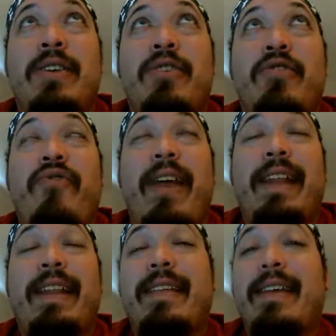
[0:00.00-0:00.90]
try to
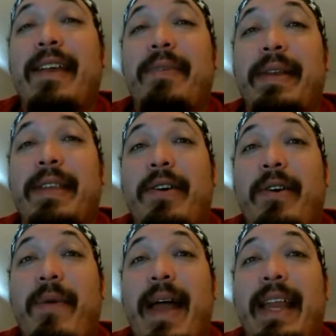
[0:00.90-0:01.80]
discuss what the
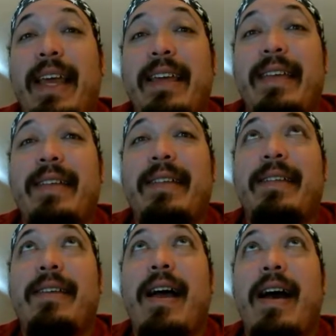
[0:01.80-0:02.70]
alt-right
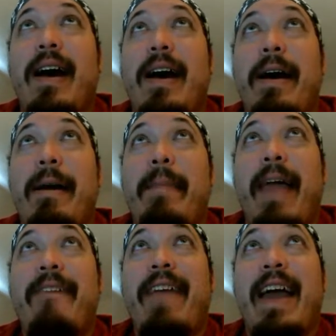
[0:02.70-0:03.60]
is.
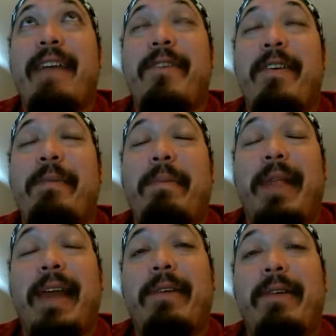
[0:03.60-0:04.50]
I've had various people
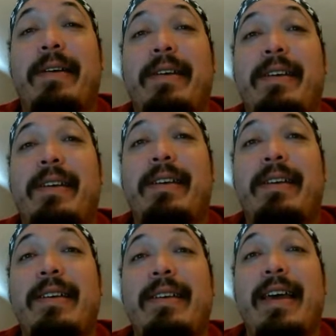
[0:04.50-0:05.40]
I know
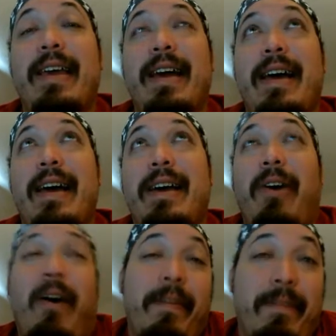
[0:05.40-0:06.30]

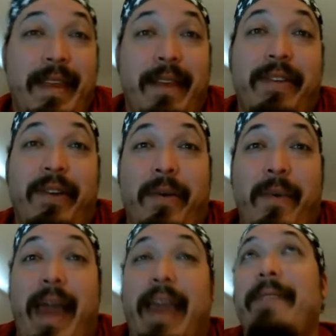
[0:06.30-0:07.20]
call themselves
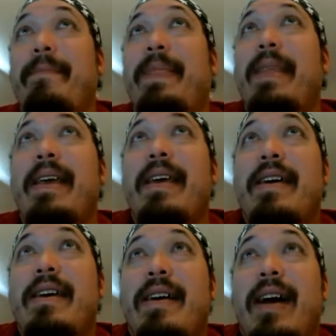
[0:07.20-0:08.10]
alt-right.
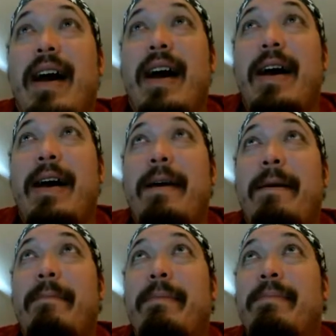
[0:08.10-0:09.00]

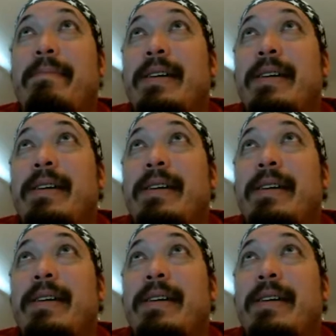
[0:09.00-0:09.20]
Um,